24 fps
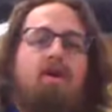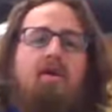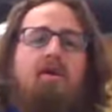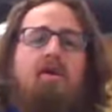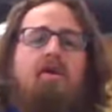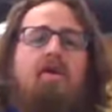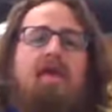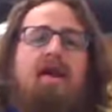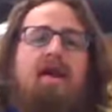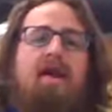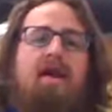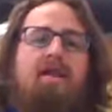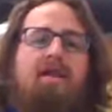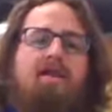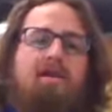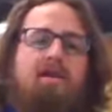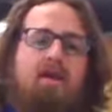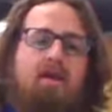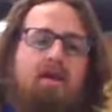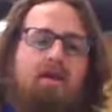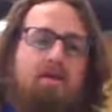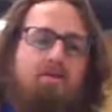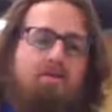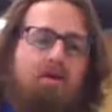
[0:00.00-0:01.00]
well, that has to
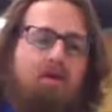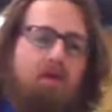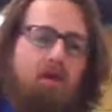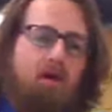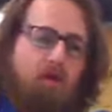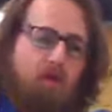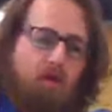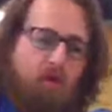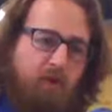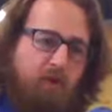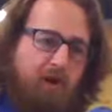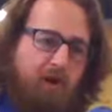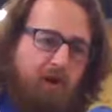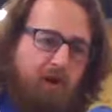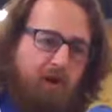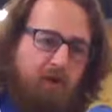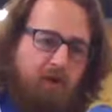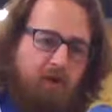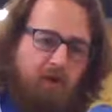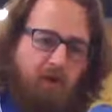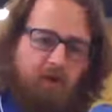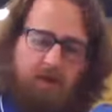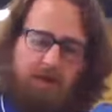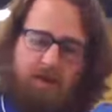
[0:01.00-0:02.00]
come all the way
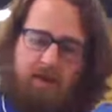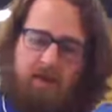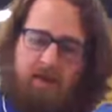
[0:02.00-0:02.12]
out